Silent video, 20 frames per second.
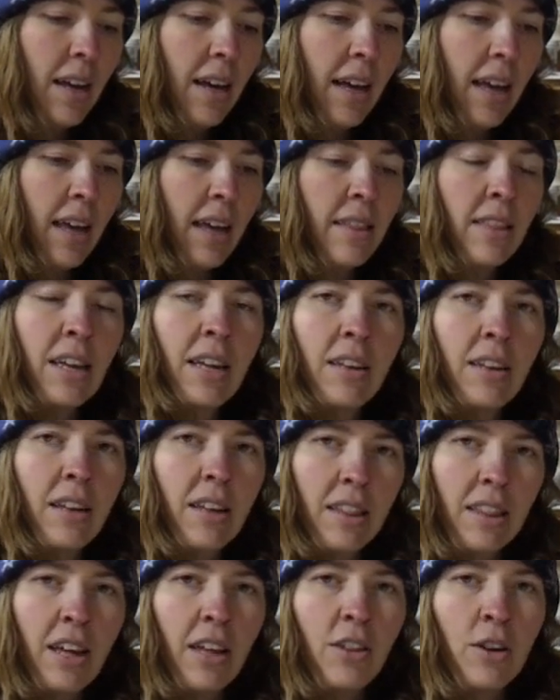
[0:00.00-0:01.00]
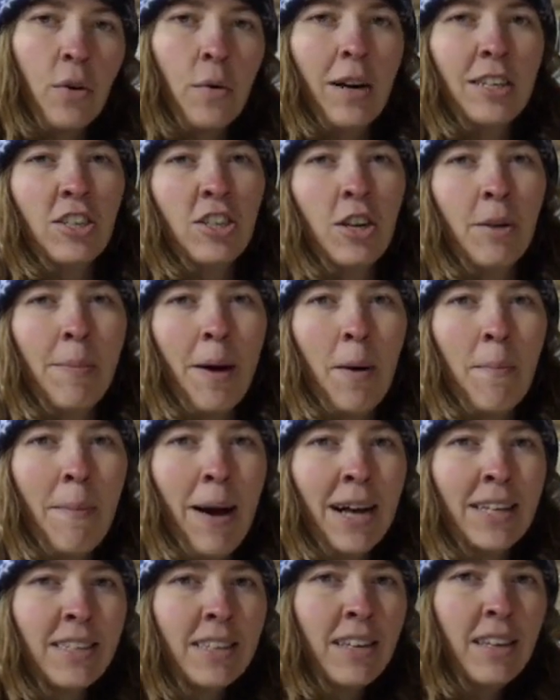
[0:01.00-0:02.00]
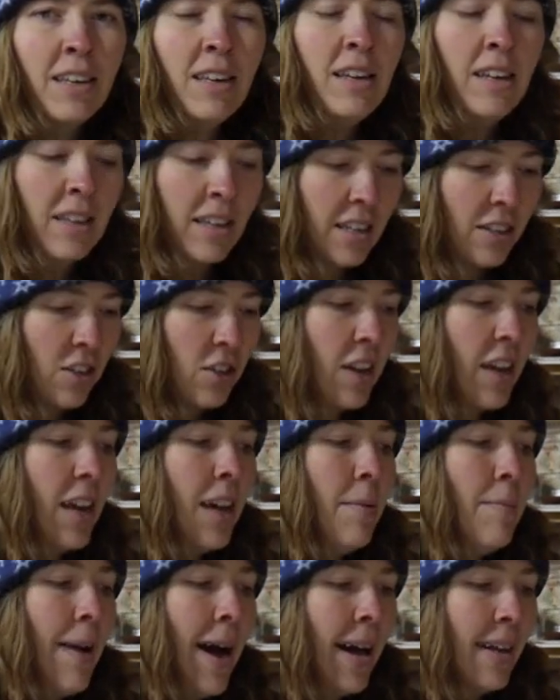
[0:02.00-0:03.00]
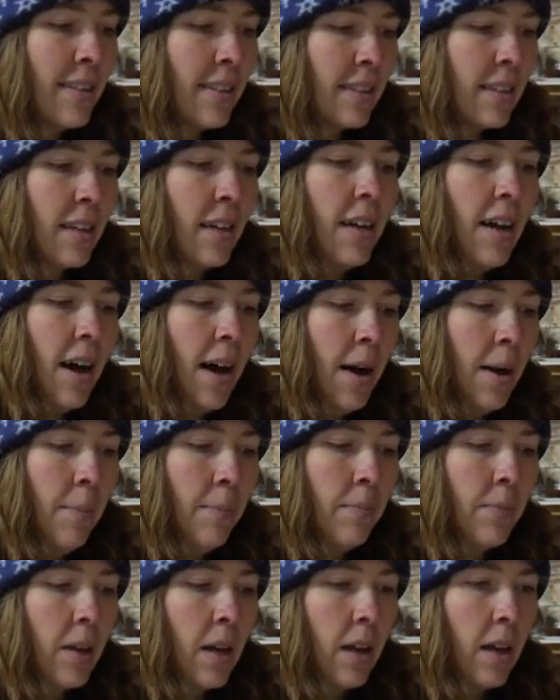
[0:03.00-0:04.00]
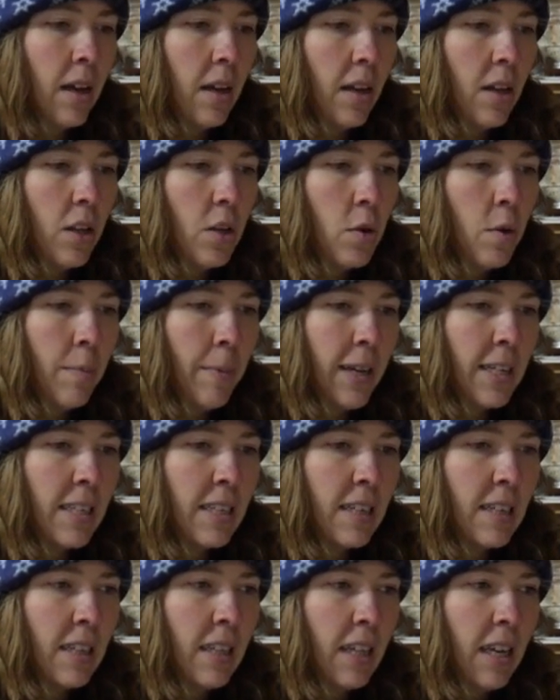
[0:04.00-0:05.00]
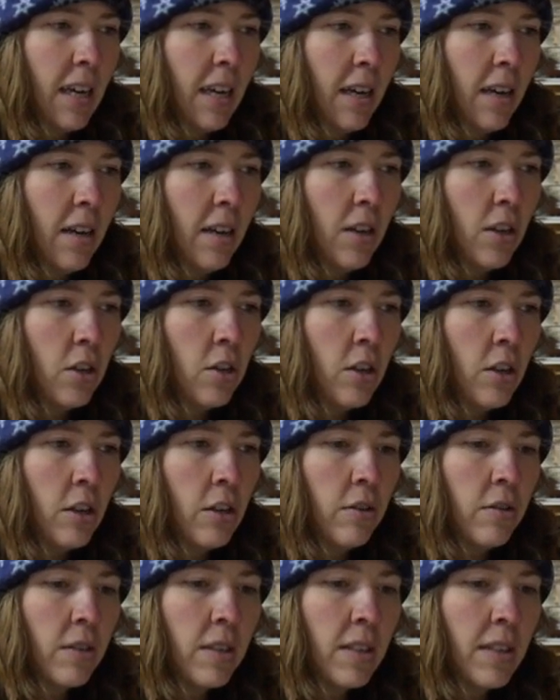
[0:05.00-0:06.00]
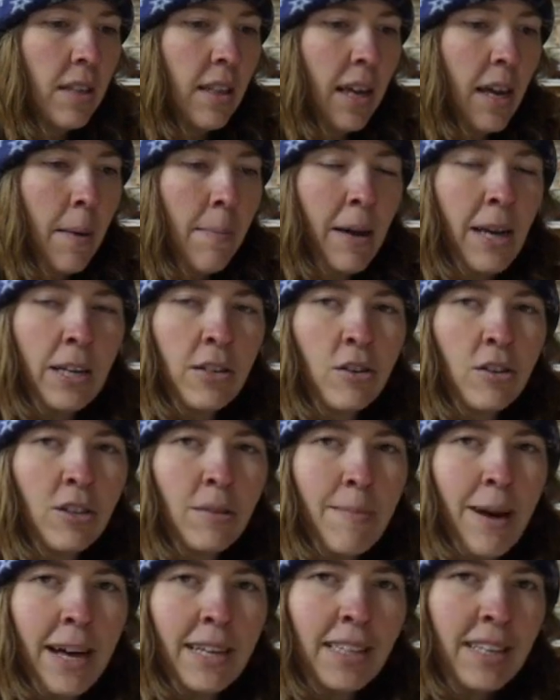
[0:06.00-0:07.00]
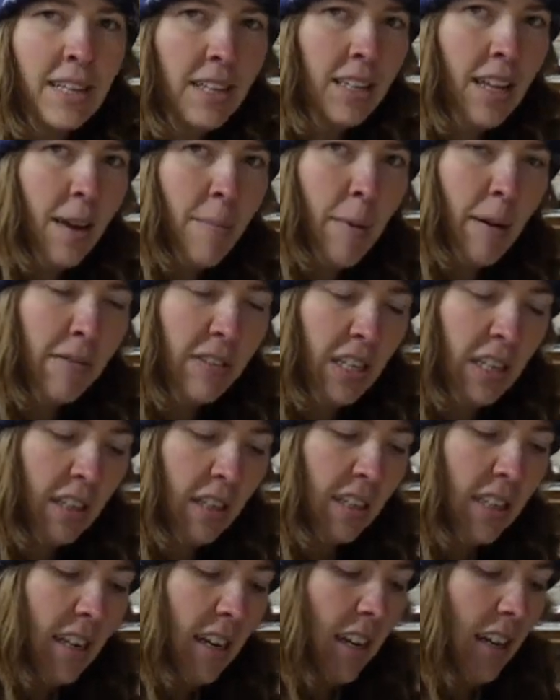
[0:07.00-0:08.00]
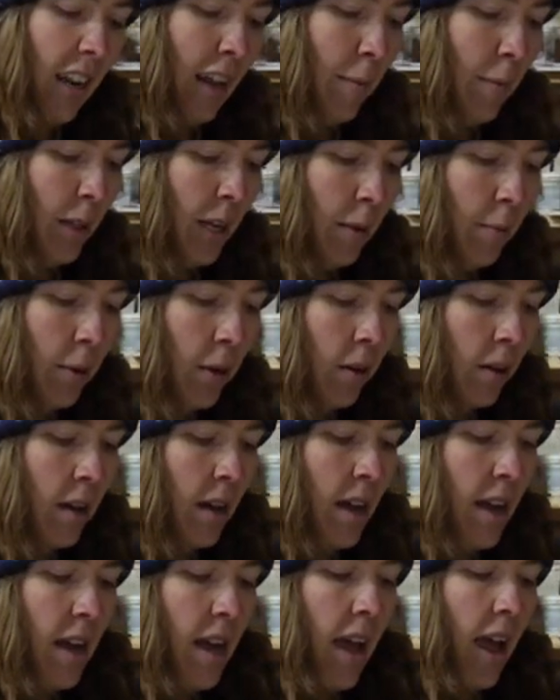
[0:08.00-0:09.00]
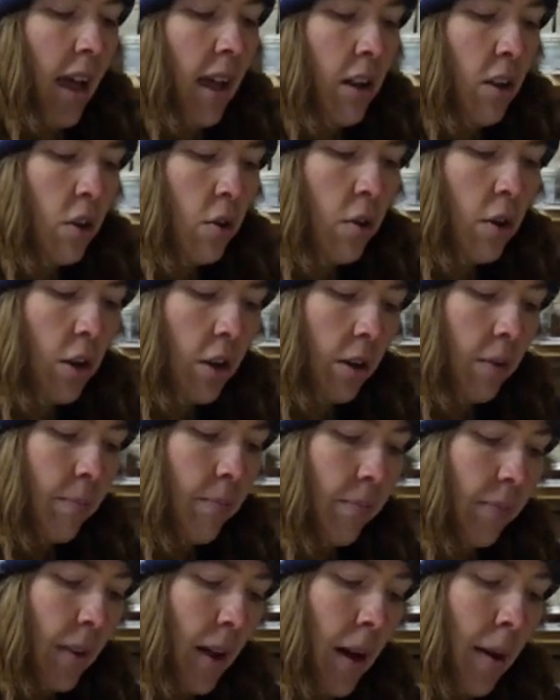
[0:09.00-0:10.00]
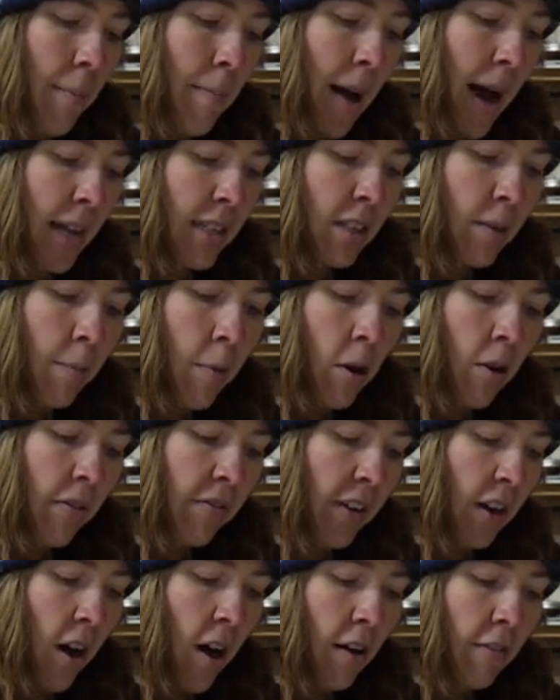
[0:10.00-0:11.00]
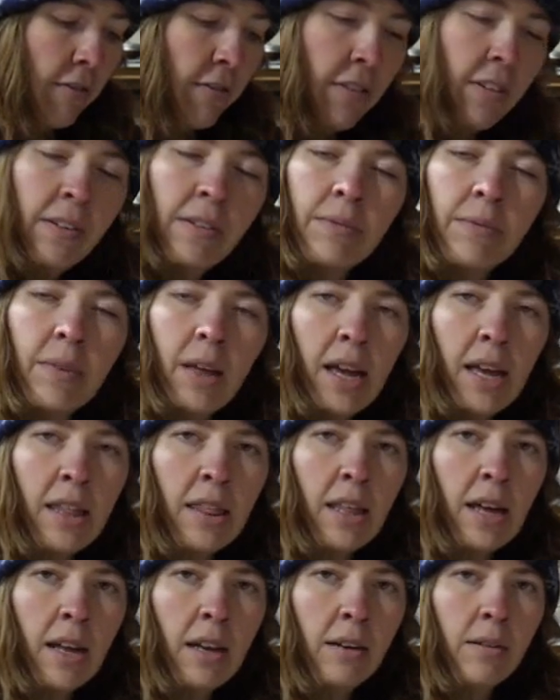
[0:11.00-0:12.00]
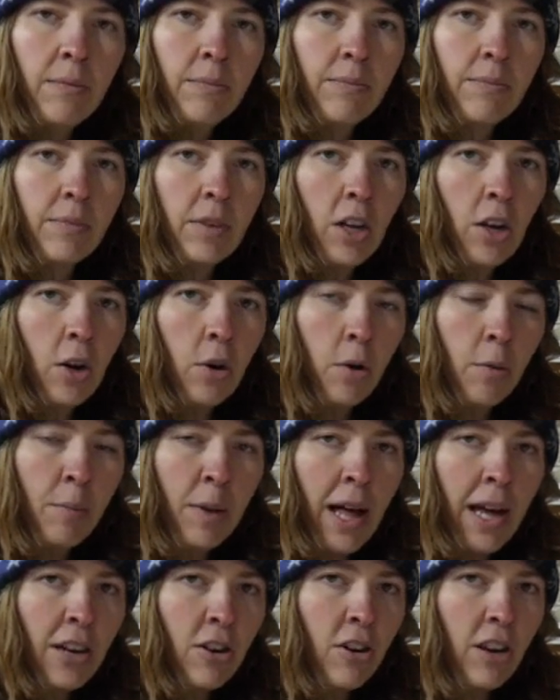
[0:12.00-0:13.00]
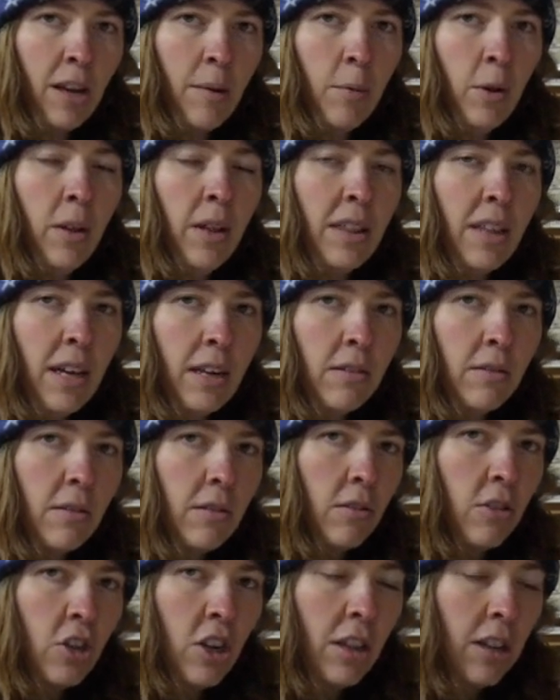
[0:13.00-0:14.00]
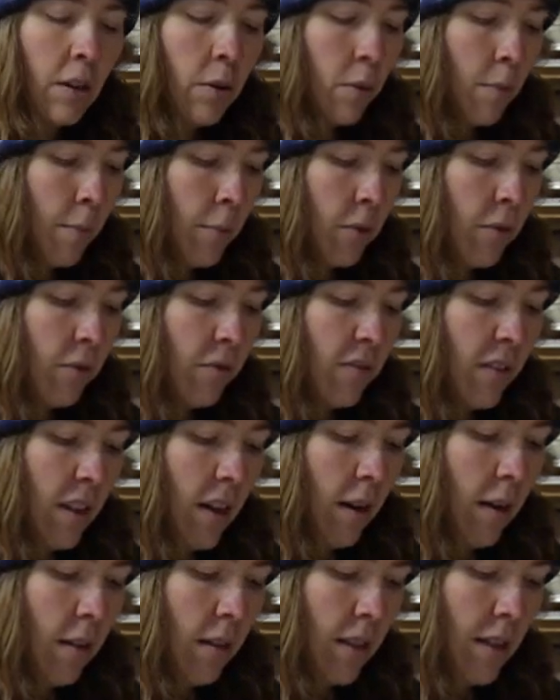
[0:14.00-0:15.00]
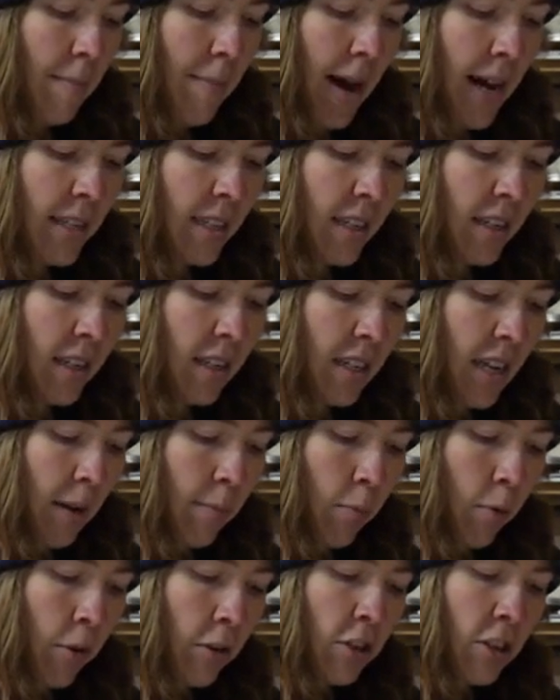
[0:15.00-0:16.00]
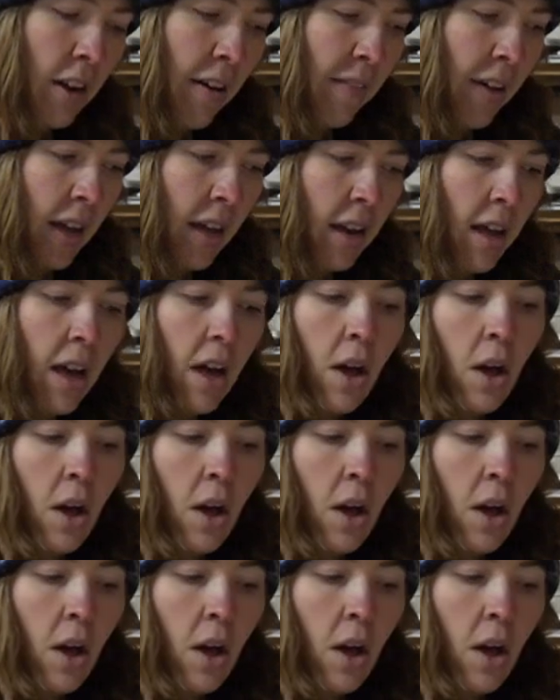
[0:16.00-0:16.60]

And then the other question about masking, yes, you can mask. Um, you'd basically, you could use like a painter's masking tape. I've seen this in an enameling book and you could uh, mask part of it off and then, you know, apply your enamel and then gently remove the, the masking tape portion of it.